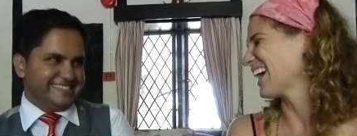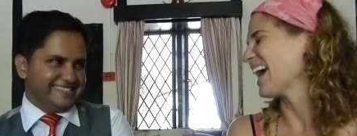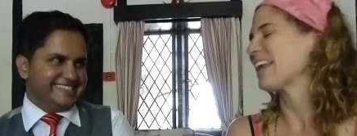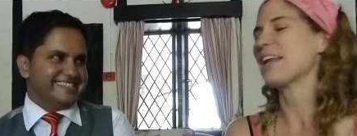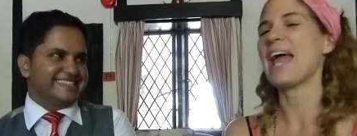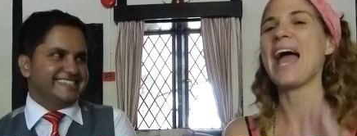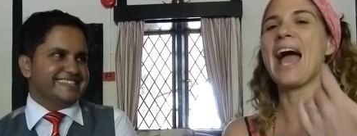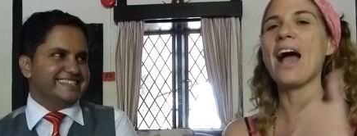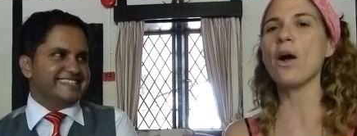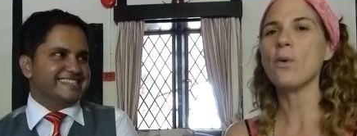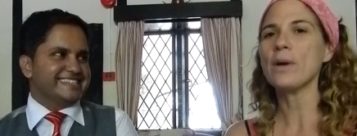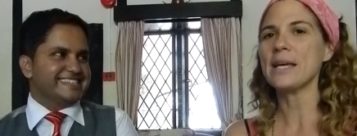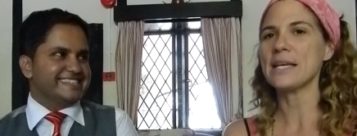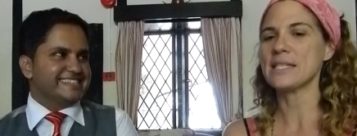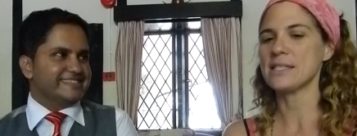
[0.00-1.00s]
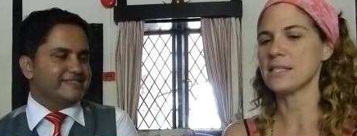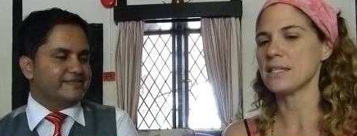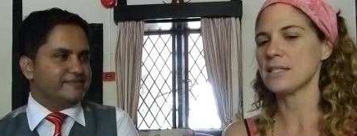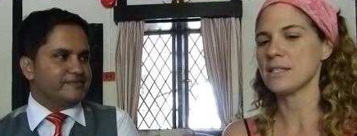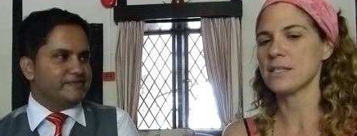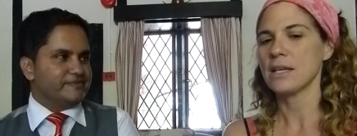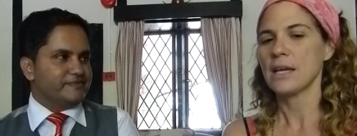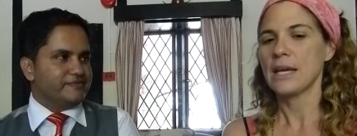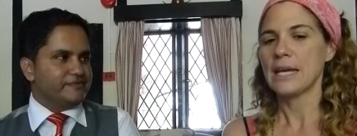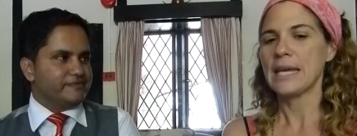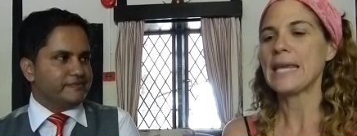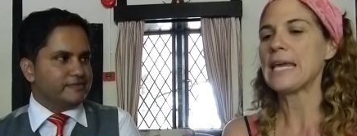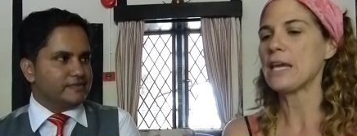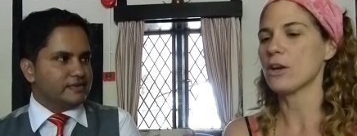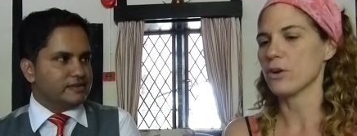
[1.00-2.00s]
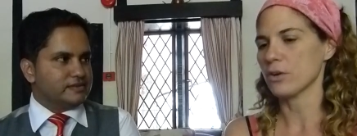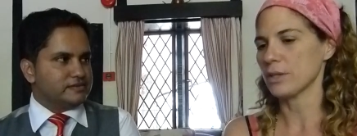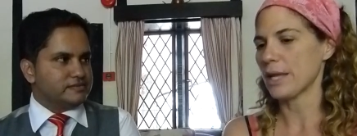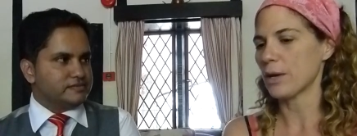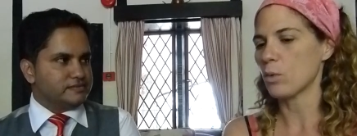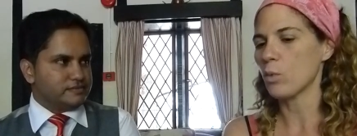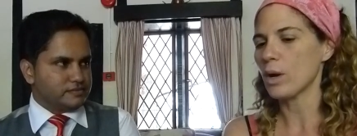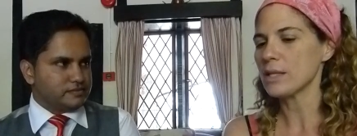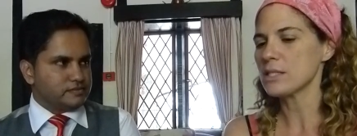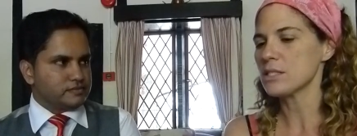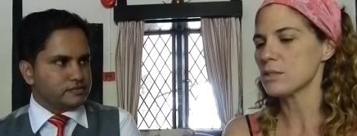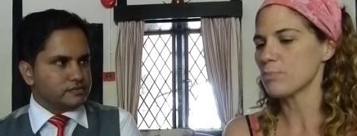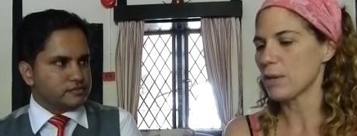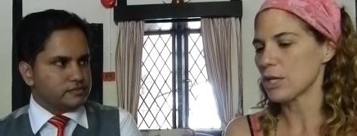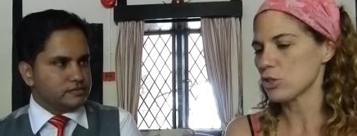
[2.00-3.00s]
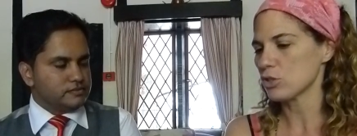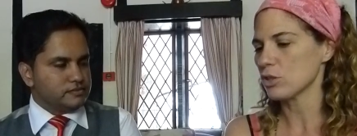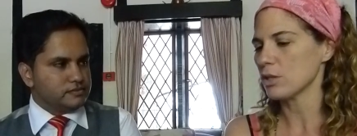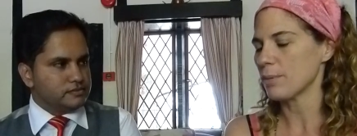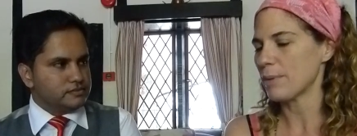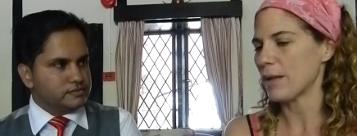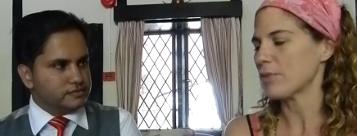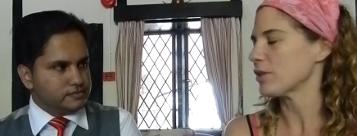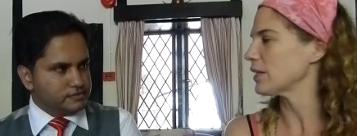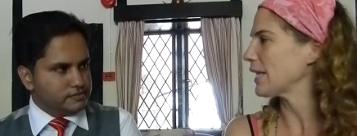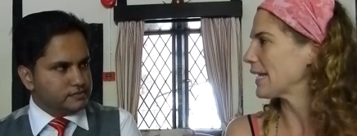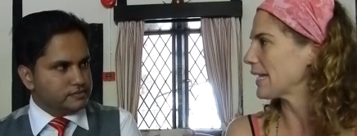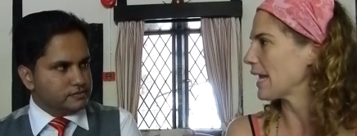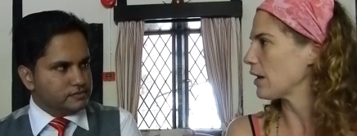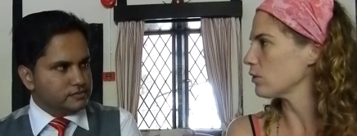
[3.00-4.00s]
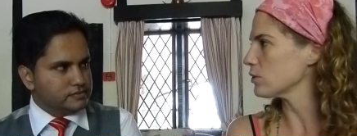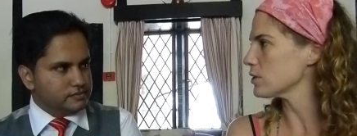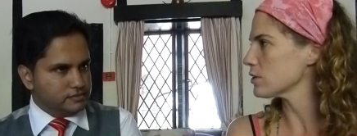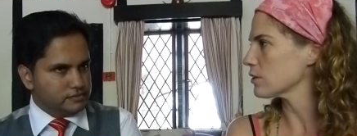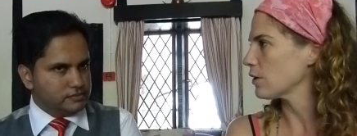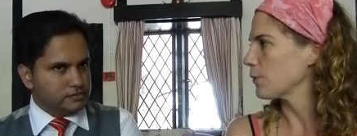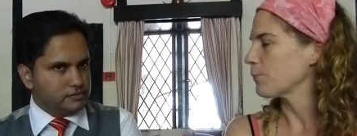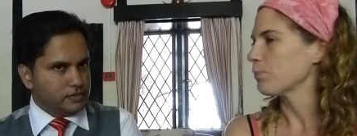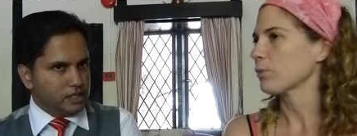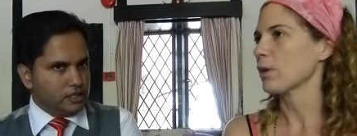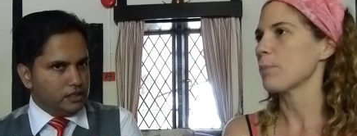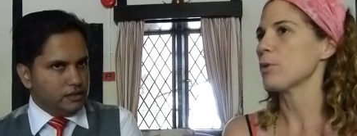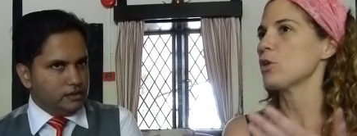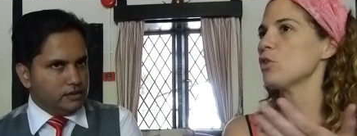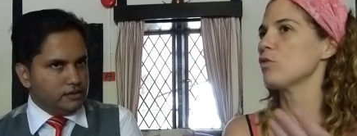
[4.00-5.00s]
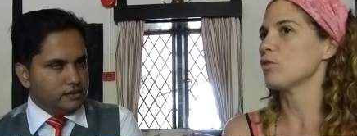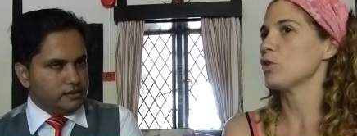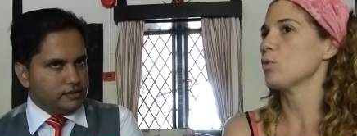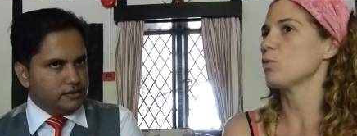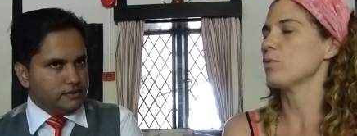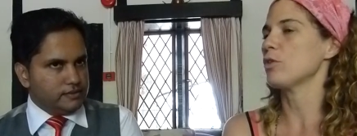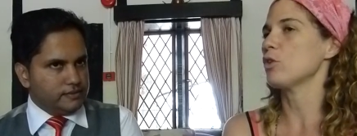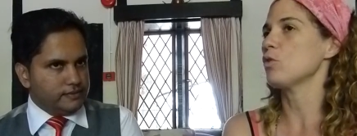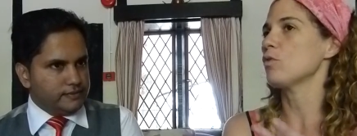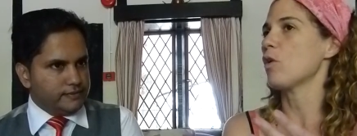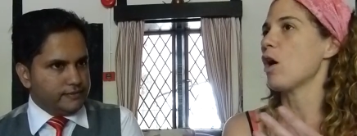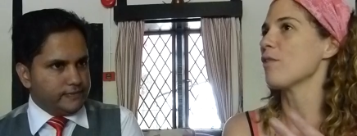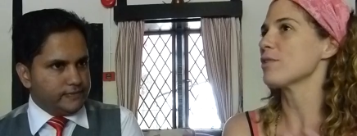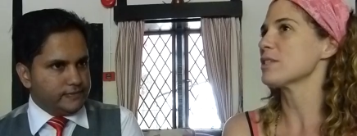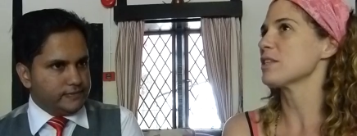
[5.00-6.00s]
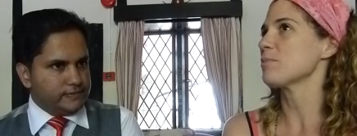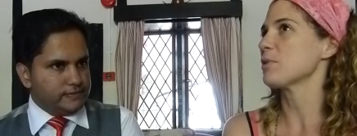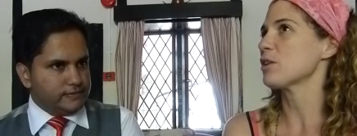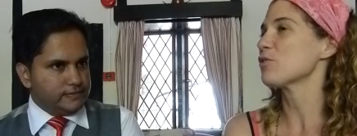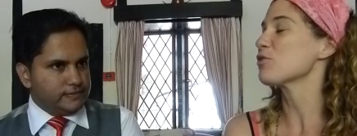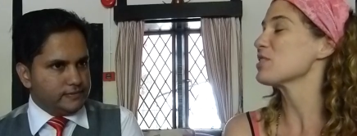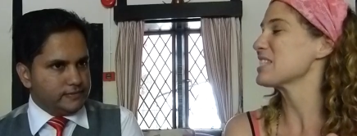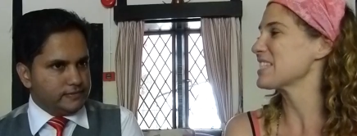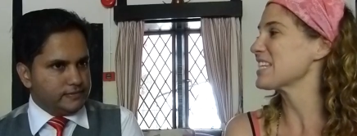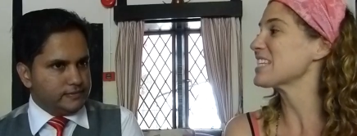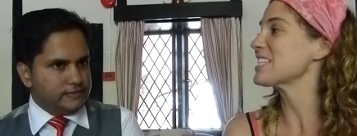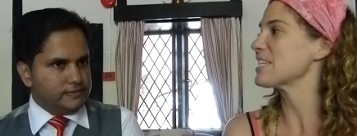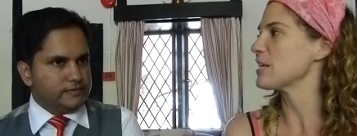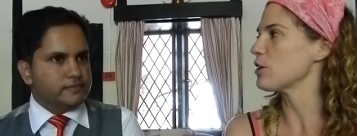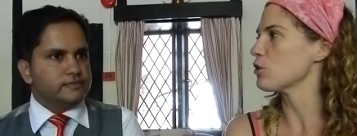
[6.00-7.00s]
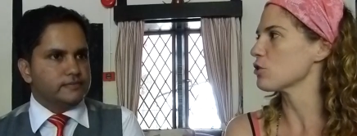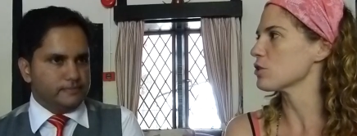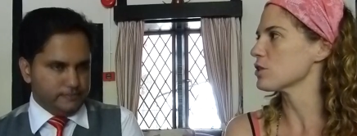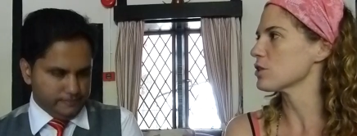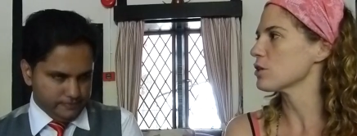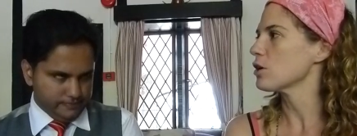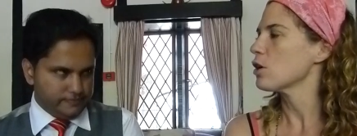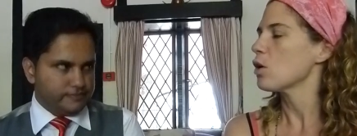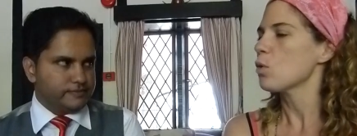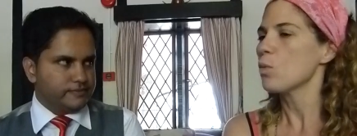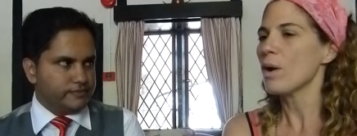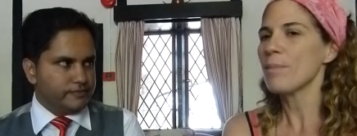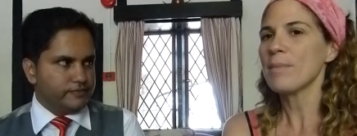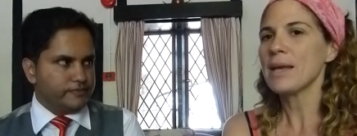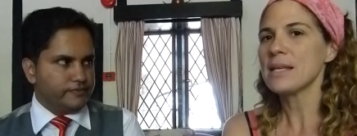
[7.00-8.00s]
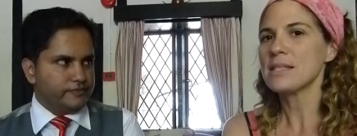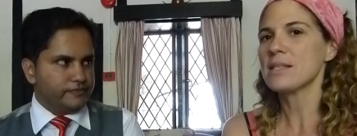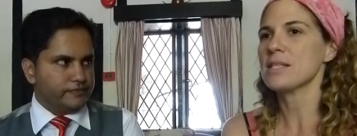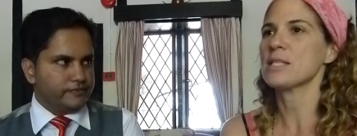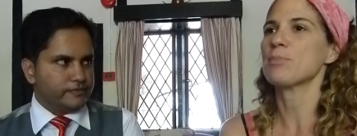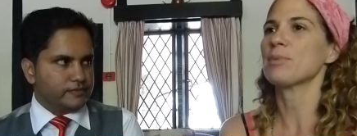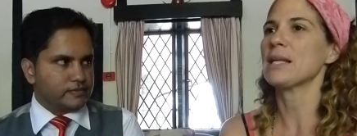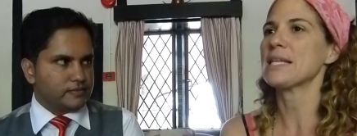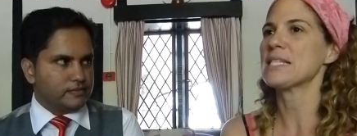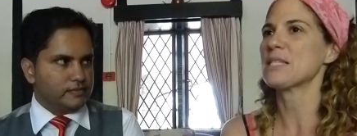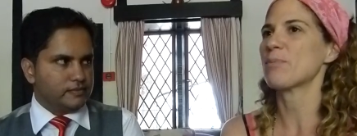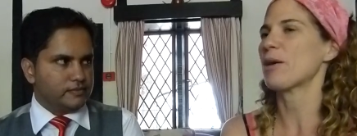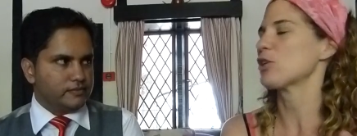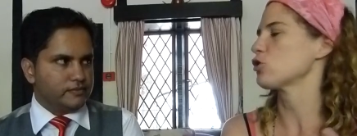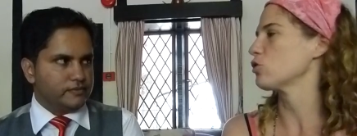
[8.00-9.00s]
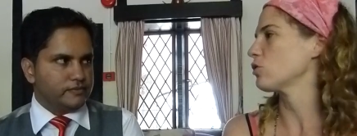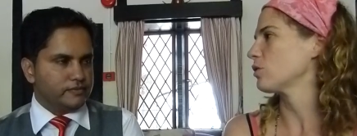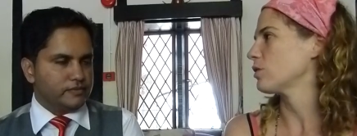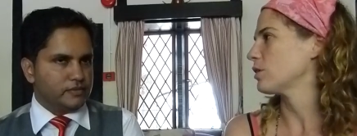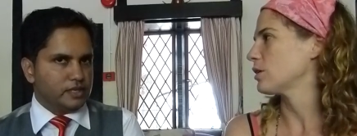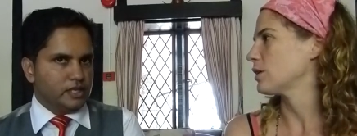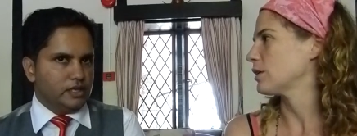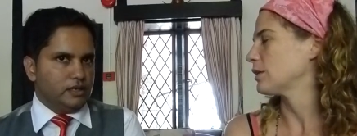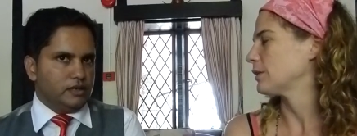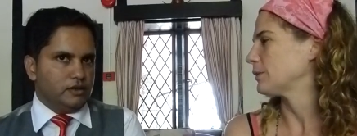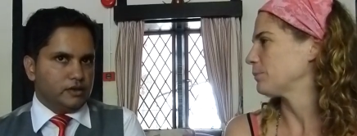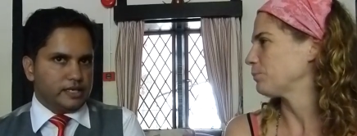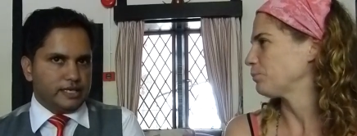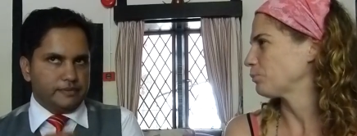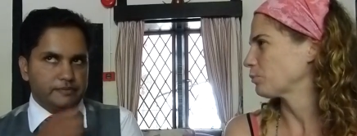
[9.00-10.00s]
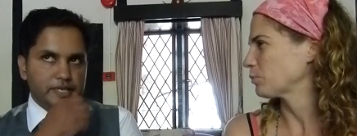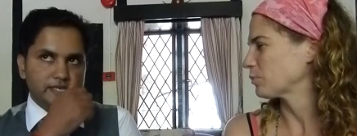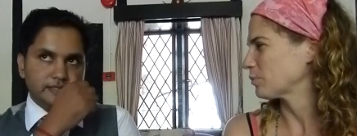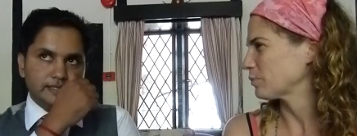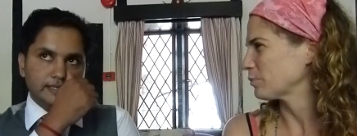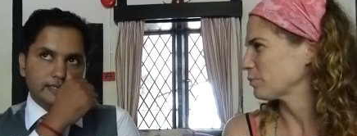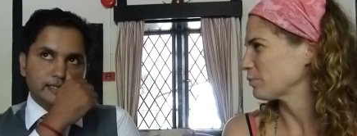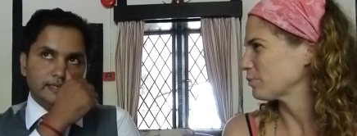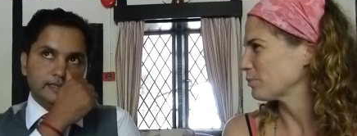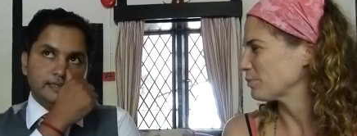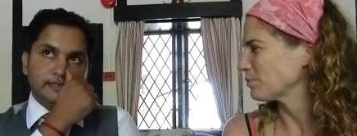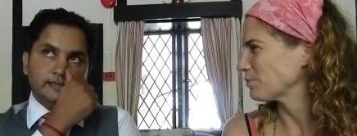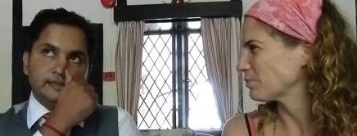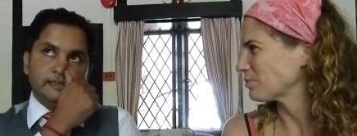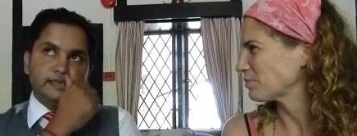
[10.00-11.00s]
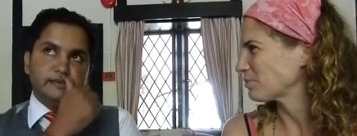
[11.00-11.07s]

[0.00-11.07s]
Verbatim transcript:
Speaker 1: Okay. And how is it? here? Like, what's special about the lake house? Mm -hmm. I mean, you you you've obviously been here for six years. Mm -hmm. What makes this place special?
Speaker 2: Okay, basically,